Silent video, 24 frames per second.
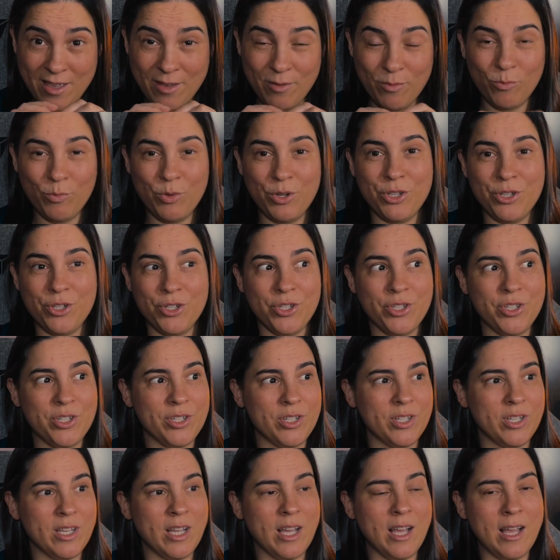which
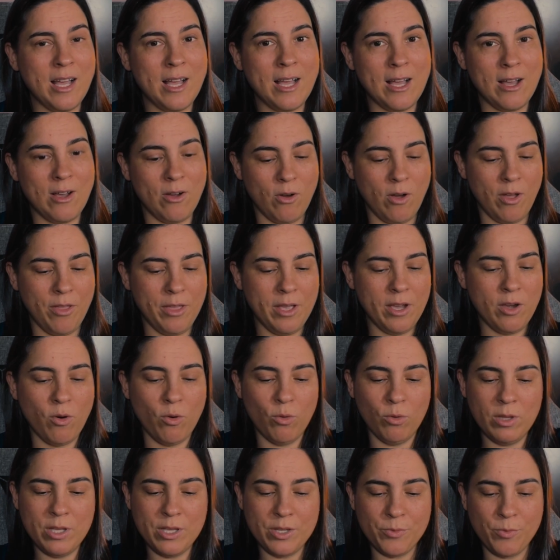I think
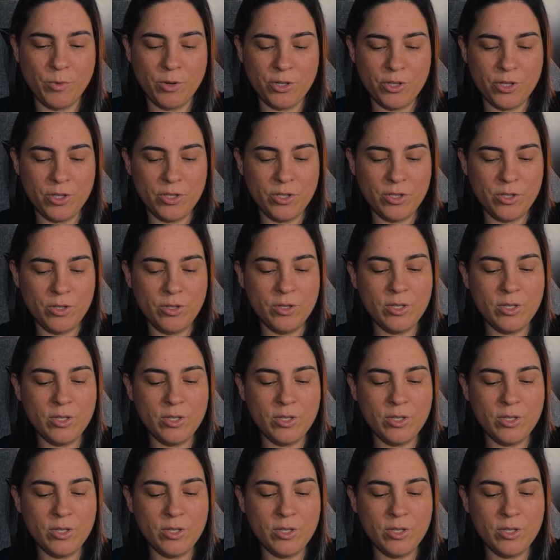all his watches do.